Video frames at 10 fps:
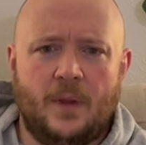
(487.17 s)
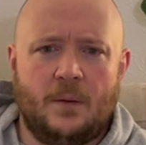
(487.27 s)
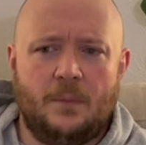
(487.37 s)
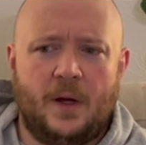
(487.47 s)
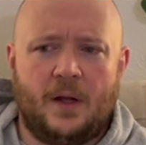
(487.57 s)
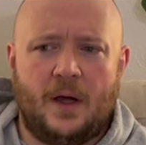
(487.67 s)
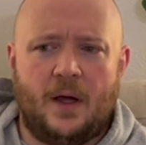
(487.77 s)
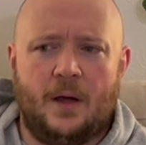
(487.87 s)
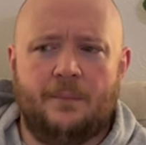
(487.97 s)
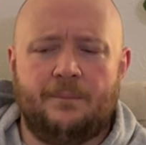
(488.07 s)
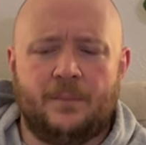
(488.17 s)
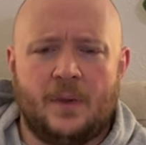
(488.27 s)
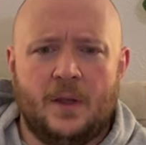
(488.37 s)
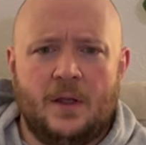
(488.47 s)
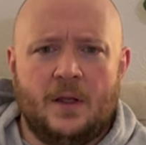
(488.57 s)
But, um,
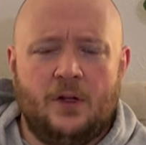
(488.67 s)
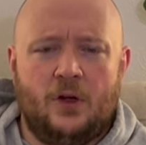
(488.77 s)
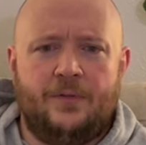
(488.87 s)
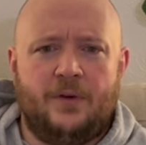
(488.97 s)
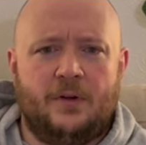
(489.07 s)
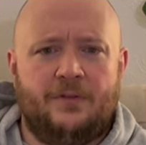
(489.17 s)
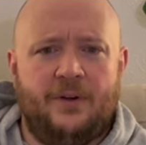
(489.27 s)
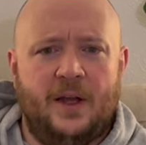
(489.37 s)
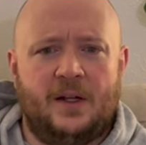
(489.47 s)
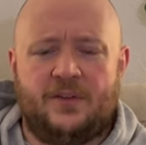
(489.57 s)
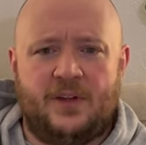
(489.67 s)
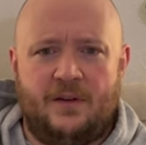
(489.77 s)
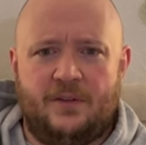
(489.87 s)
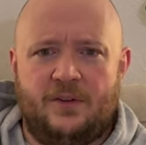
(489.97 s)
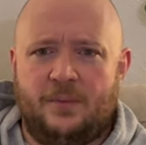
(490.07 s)
you know, if you're a fan of
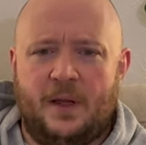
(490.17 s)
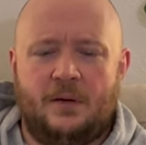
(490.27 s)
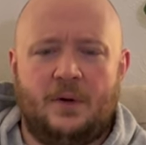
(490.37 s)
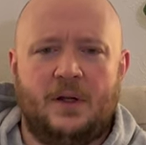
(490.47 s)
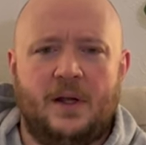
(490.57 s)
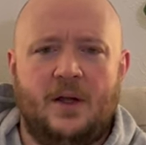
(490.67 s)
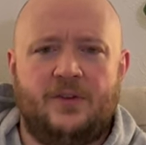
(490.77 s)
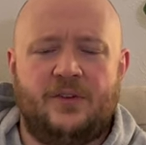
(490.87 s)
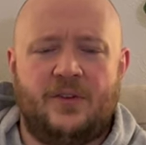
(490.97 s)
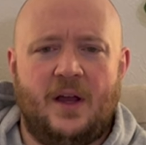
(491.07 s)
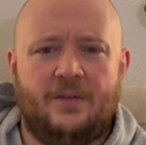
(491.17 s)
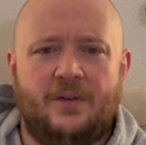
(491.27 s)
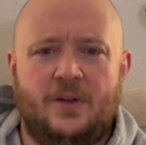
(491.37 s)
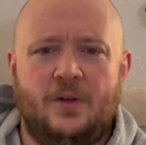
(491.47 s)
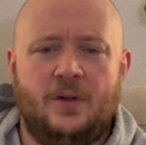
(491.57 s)
sevens, man, right now is the time for
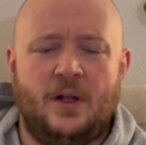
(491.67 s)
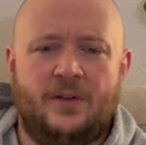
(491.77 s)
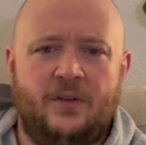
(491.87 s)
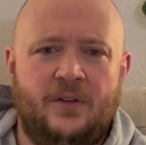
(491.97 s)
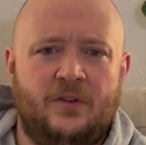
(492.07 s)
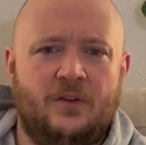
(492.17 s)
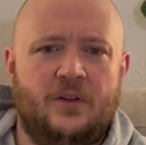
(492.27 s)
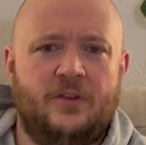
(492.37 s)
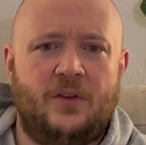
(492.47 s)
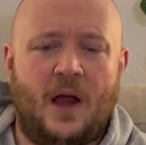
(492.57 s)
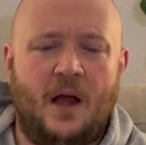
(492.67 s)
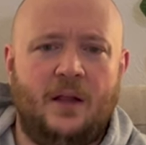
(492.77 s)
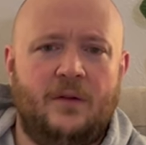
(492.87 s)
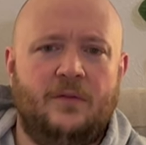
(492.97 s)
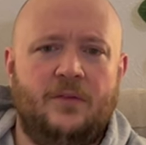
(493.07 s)
you. You got the citrus, the
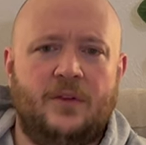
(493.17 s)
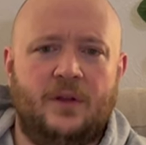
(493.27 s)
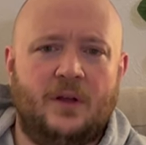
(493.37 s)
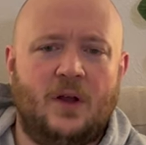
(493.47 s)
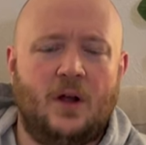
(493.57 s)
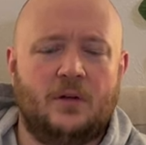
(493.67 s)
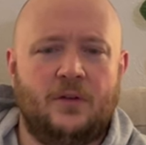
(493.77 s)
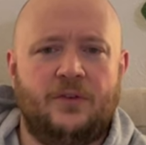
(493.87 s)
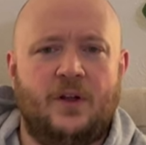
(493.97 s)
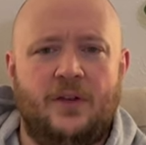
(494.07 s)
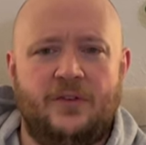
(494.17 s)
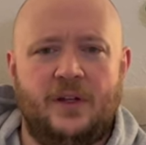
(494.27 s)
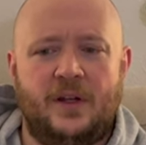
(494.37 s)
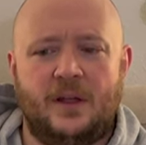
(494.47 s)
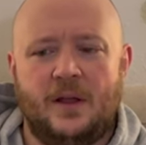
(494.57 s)
olives, and the cardinals all
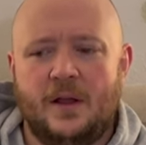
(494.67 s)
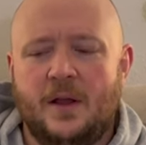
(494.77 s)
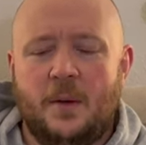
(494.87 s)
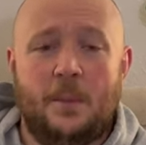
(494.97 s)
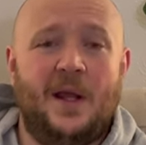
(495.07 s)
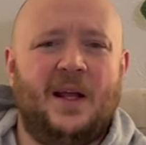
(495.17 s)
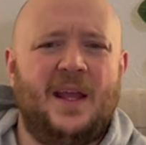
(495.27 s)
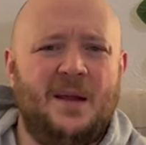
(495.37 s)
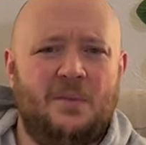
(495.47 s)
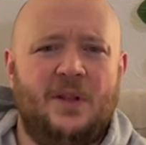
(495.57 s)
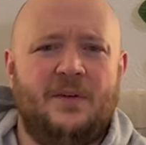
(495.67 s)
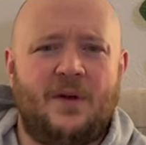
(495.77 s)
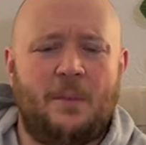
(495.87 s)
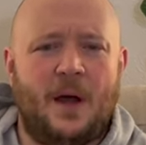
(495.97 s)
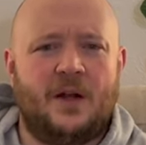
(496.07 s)
sitting man, I can't believe I
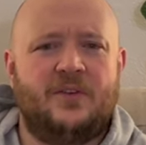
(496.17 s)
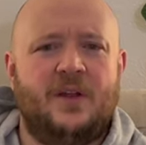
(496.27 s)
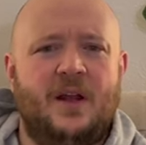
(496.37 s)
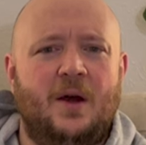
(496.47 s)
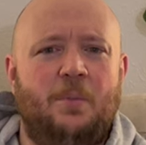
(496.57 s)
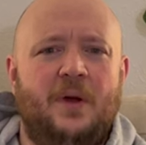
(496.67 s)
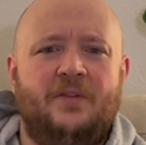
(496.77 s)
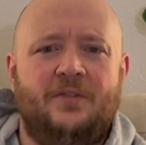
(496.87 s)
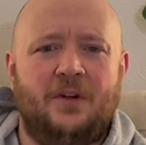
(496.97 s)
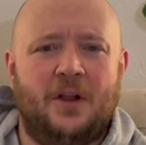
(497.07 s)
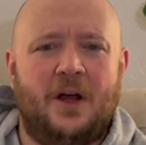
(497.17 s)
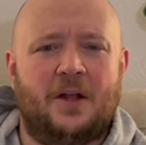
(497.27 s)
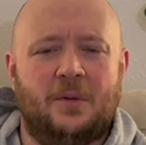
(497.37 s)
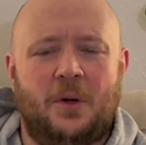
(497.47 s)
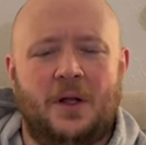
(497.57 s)
botched that up at Foot
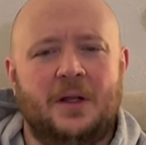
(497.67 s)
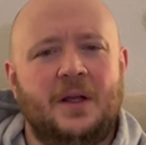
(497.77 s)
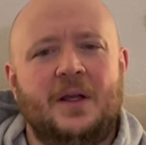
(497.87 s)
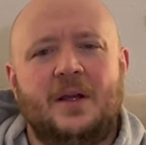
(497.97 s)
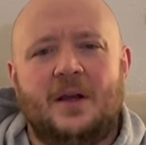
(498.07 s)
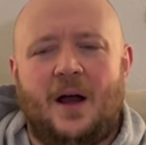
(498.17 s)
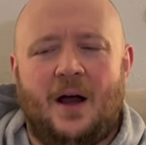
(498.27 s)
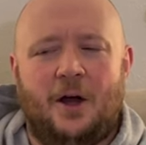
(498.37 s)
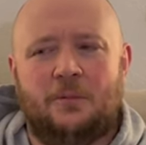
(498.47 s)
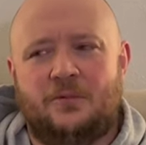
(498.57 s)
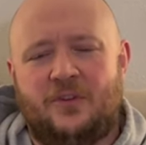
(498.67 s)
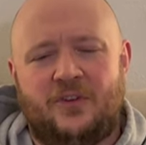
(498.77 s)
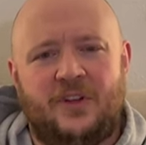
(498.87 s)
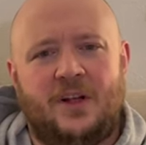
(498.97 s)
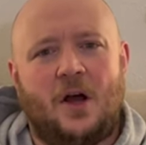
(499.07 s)
Locker. But um, just
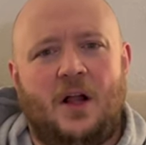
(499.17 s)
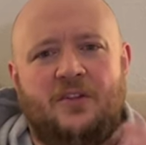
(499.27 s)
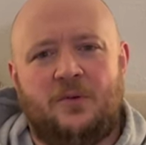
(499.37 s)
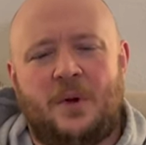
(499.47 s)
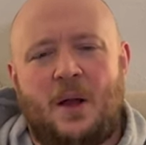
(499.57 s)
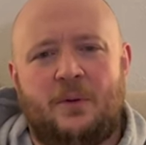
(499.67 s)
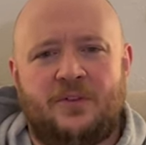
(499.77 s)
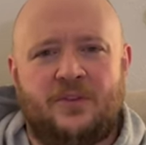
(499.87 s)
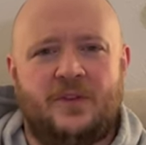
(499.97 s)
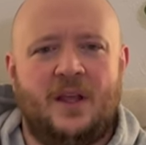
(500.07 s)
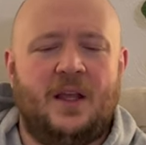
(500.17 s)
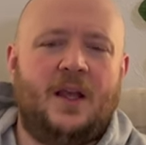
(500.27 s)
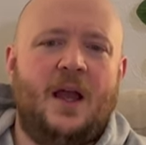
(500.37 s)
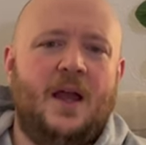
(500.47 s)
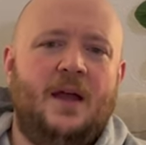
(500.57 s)
seeing all of them, I was thinking
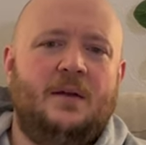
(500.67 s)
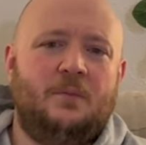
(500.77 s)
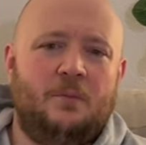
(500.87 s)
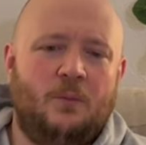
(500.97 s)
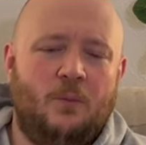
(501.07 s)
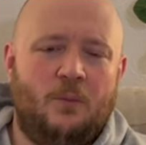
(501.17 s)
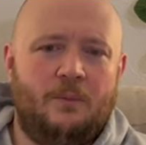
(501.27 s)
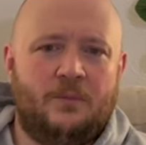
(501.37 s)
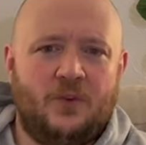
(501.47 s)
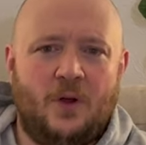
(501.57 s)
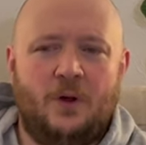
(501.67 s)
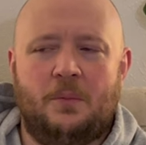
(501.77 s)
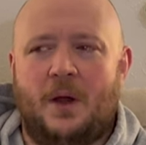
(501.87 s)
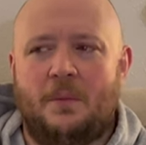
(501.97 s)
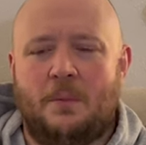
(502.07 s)
ahead, so
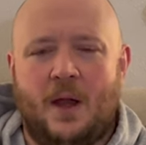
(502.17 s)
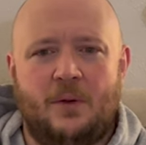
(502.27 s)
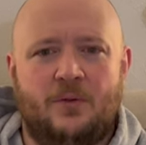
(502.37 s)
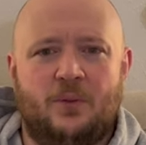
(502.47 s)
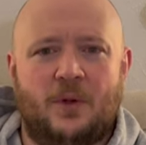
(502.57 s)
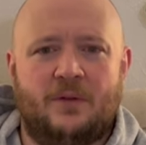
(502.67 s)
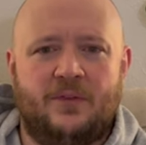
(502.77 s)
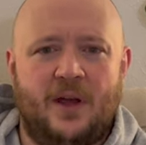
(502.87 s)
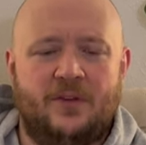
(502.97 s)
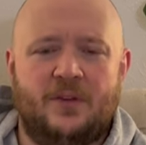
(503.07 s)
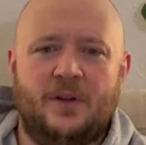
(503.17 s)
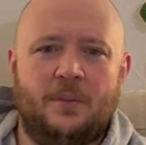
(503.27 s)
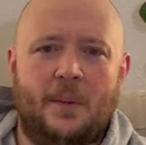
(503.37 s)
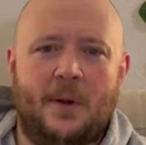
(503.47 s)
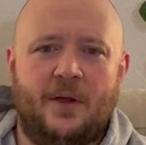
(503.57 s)
my mind was working faster than my
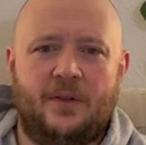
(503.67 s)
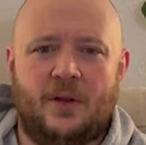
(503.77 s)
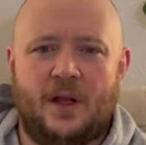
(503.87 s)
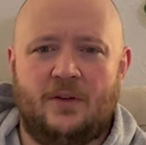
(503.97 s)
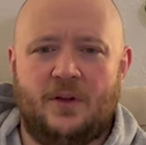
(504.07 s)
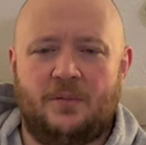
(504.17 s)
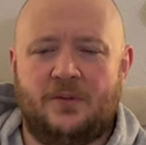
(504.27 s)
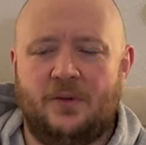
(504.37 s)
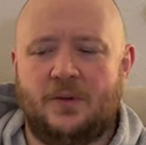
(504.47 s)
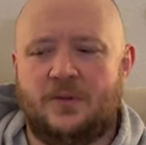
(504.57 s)
mouth could catch up to it.